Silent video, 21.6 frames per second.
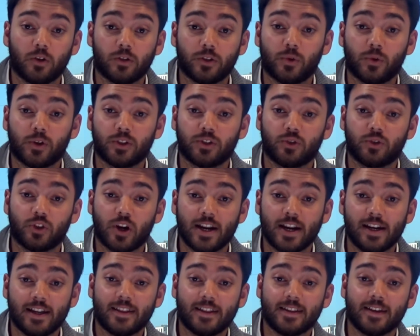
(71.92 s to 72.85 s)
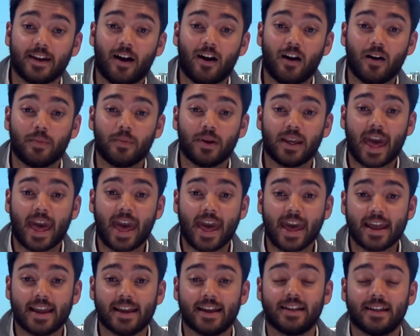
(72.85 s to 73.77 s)
Australia, the
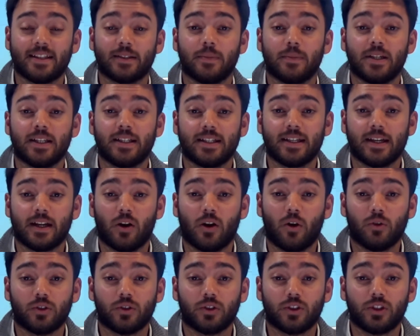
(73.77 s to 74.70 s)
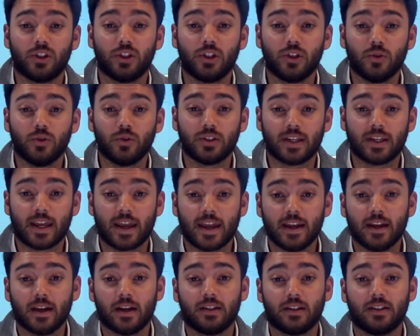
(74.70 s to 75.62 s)
RBA is meeting on
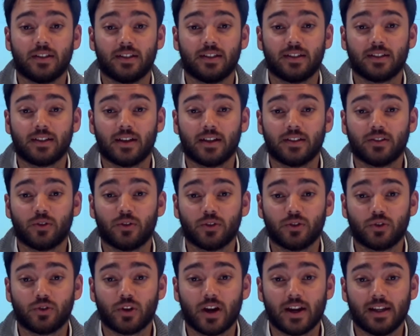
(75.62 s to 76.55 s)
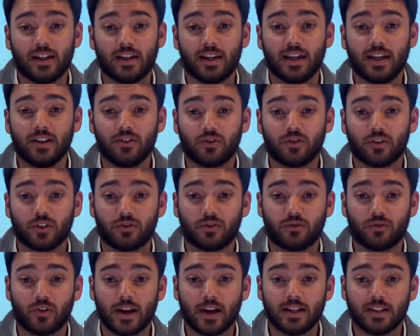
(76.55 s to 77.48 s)
Tuesday to discuss Australian interest
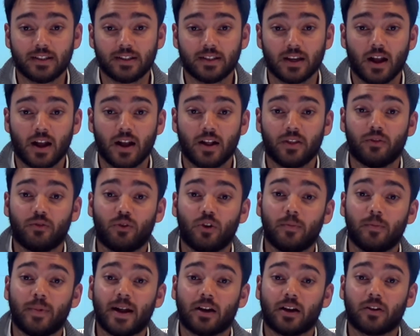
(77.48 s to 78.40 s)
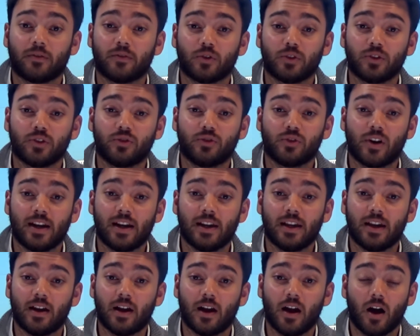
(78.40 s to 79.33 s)
rates. The Royal Bank of
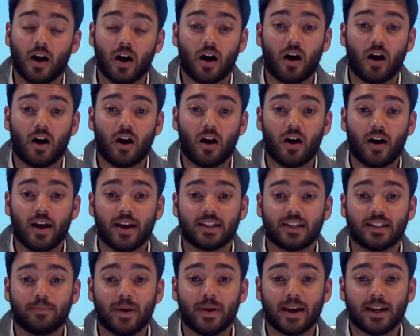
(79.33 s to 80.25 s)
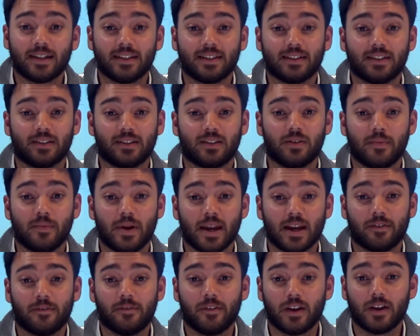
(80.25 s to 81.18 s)
Australia are expected to make
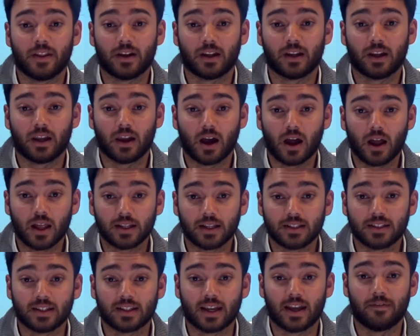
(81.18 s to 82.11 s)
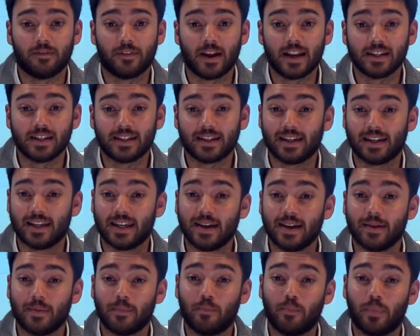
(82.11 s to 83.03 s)
further cuts
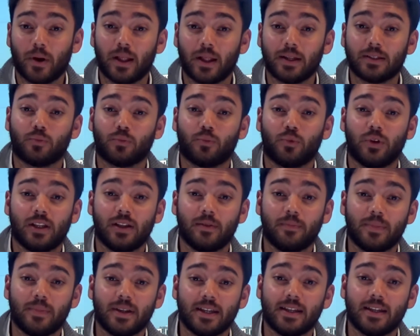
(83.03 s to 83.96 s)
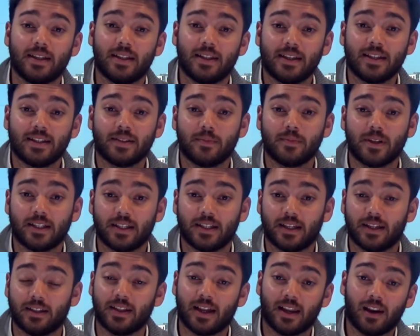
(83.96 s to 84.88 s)
eventually, but will it be this
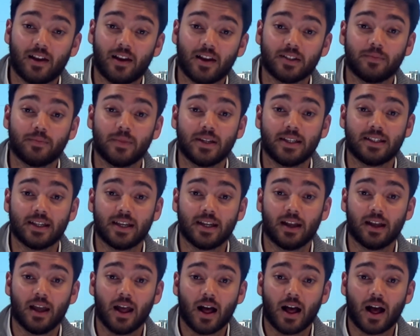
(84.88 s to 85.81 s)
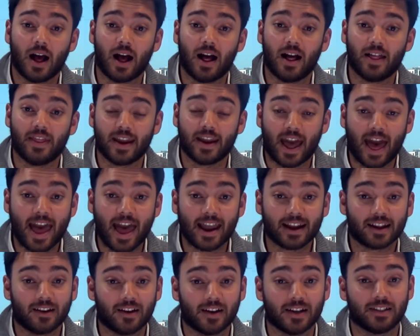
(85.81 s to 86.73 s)
meeting? Their last meeting, uh, they
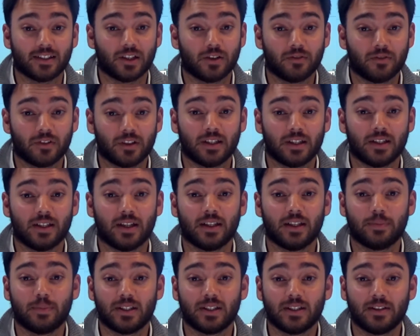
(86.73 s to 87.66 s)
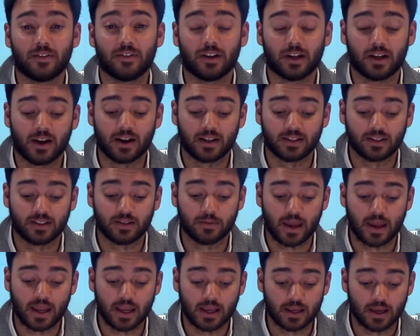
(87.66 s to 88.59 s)
agonized over the specific cuts to
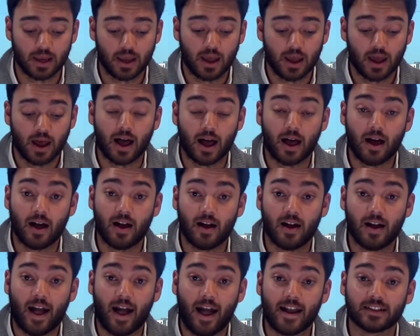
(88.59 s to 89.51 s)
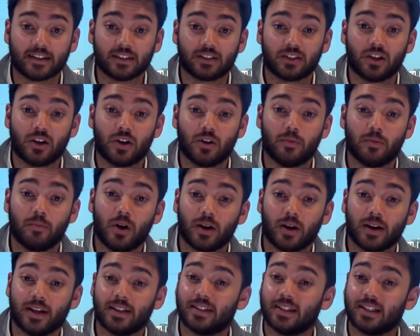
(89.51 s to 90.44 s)
make. Uh, and so
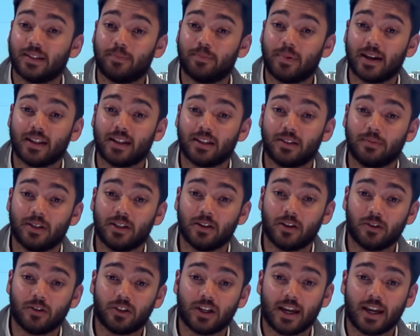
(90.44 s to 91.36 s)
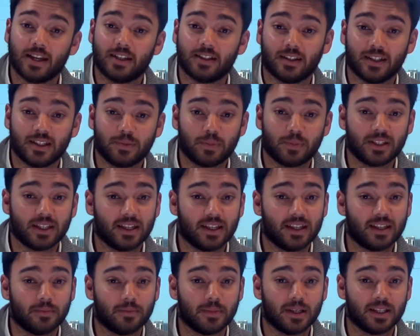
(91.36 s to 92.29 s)
markets expect there to be no change at this
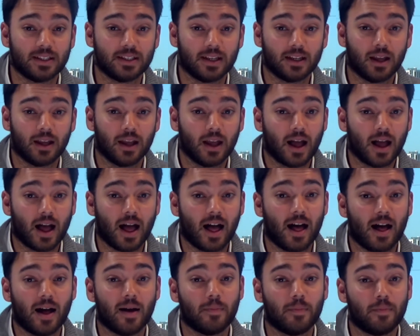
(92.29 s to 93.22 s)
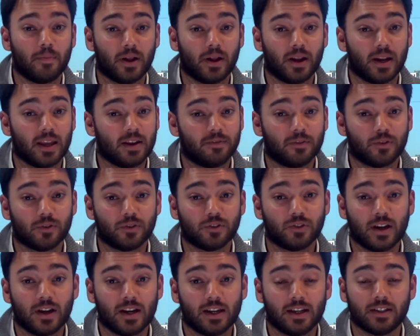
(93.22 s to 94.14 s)
particular meeting. Uh, but if
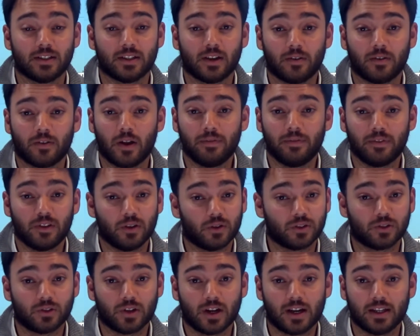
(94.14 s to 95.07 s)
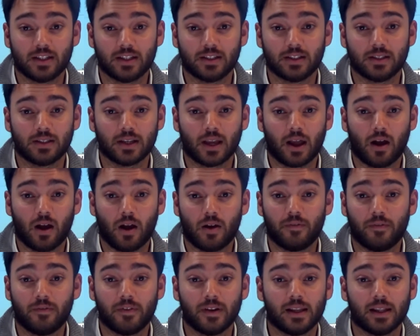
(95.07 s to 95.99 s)
Australians are, if the Australians
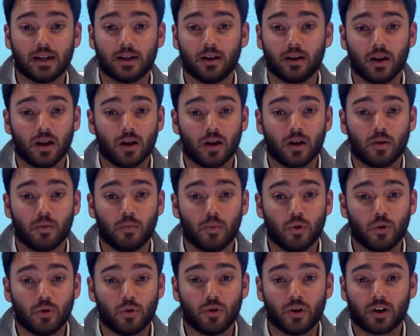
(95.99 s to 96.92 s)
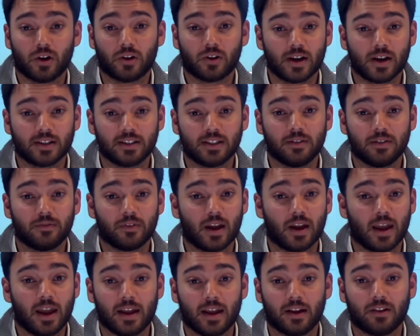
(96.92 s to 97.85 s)
are feeling more aggressive,
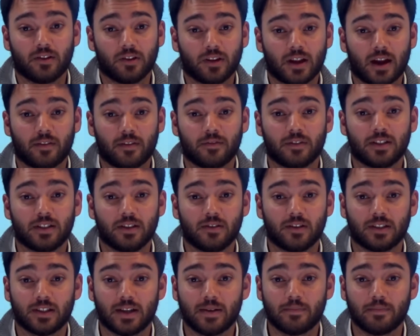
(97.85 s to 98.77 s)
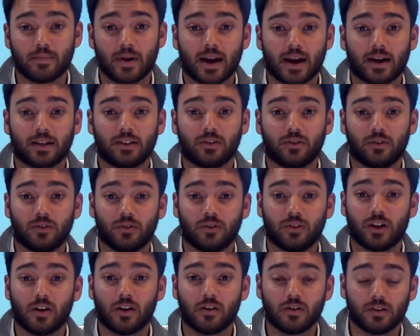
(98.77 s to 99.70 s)
it could have a serious impact on the
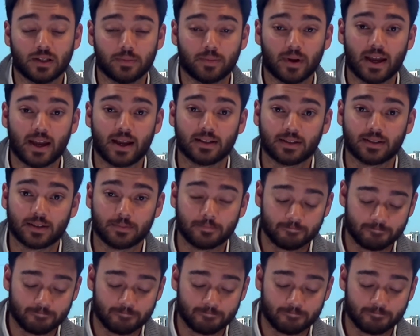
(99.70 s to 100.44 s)
currency pairs.